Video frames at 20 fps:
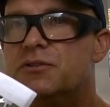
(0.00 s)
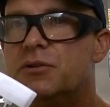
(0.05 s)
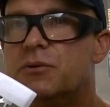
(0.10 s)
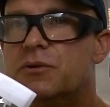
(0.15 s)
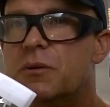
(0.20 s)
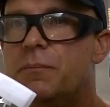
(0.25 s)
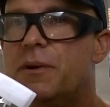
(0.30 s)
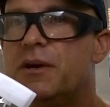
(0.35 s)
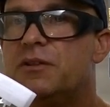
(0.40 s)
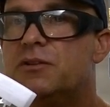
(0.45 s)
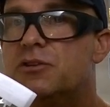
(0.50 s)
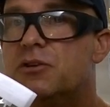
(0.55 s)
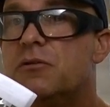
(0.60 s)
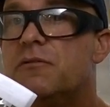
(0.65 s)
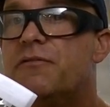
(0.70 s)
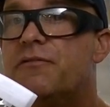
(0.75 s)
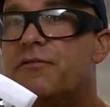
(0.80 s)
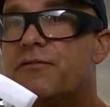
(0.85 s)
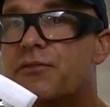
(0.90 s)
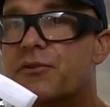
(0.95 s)
to in the mid
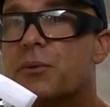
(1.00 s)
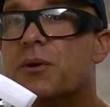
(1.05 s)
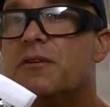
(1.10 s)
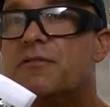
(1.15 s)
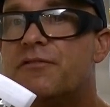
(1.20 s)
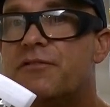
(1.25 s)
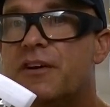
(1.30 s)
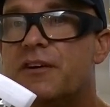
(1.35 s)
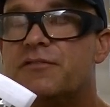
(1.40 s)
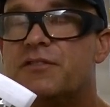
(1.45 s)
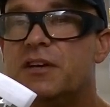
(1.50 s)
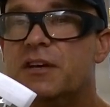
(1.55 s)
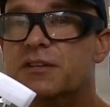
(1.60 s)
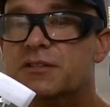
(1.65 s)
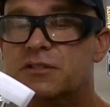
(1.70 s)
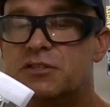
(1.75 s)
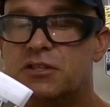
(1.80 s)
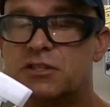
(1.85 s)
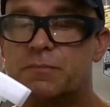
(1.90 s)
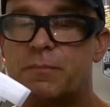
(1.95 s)

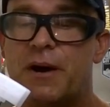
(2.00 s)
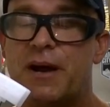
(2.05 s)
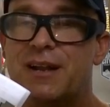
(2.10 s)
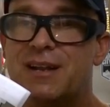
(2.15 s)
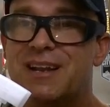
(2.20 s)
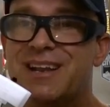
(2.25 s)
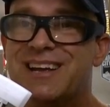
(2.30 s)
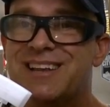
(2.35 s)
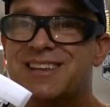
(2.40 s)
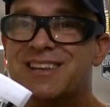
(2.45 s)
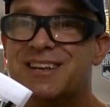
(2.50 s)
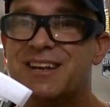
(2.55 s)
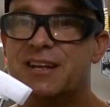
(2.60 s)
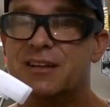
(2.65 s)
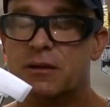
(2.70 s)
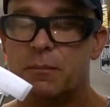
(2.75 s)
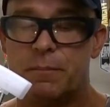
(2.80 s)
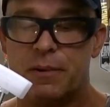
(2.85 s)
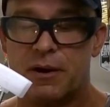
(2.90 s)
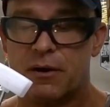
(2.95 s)
350s just by
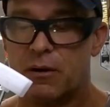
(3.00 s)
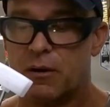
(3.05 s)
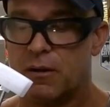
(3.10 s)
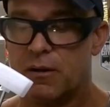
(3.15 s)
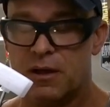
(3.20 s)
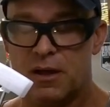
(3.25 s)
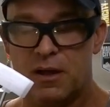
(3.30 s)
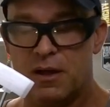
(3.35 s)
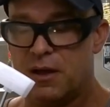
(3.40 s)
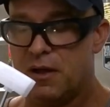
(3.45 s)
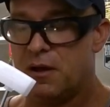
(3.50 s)
lengthening the barrel.